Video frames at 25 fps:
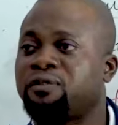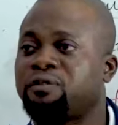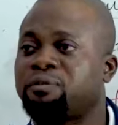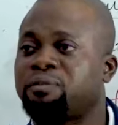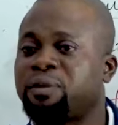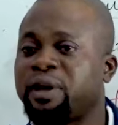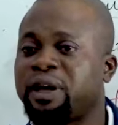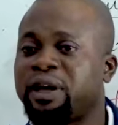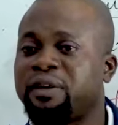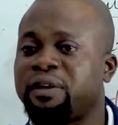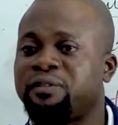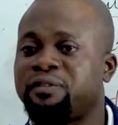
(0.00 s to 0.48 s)

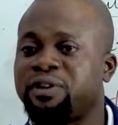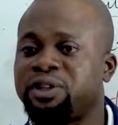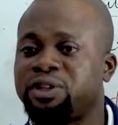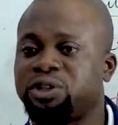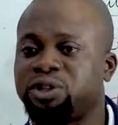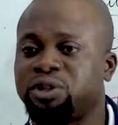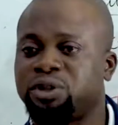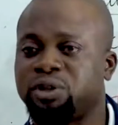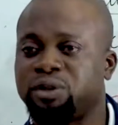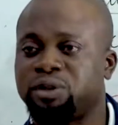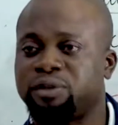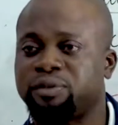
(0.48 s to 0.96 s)

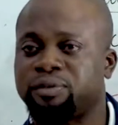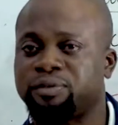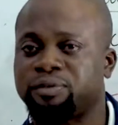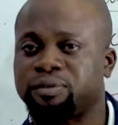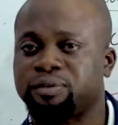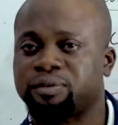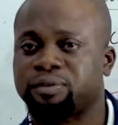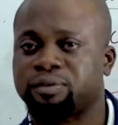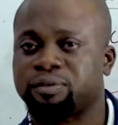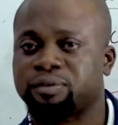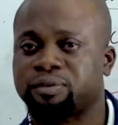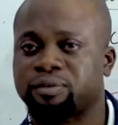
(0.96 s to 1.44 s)
peradventure
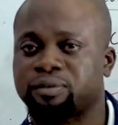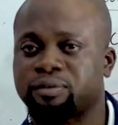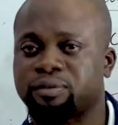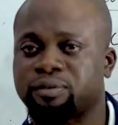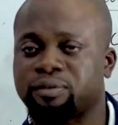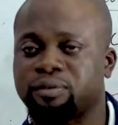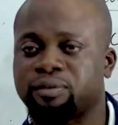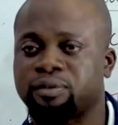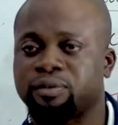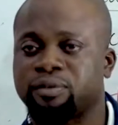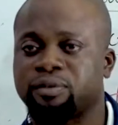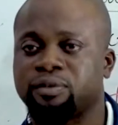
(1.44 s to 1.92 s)

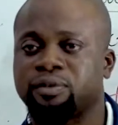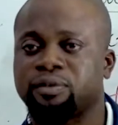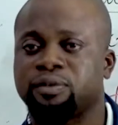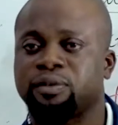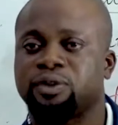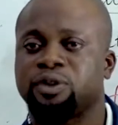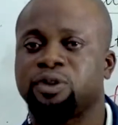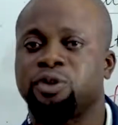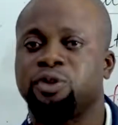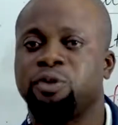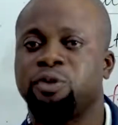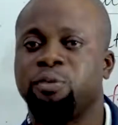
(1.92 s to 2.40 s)

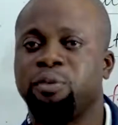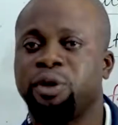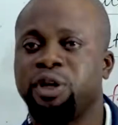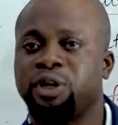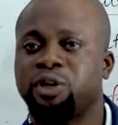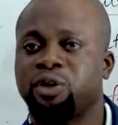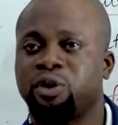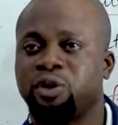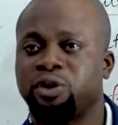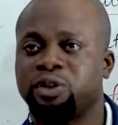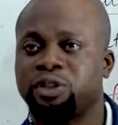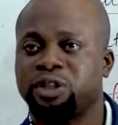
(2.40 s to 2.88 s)
you made
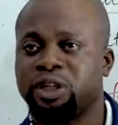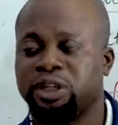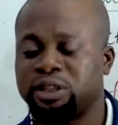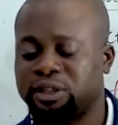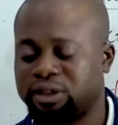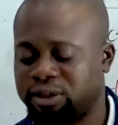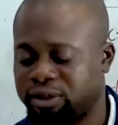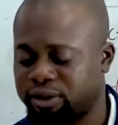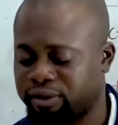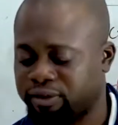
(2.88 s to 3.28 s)
contact,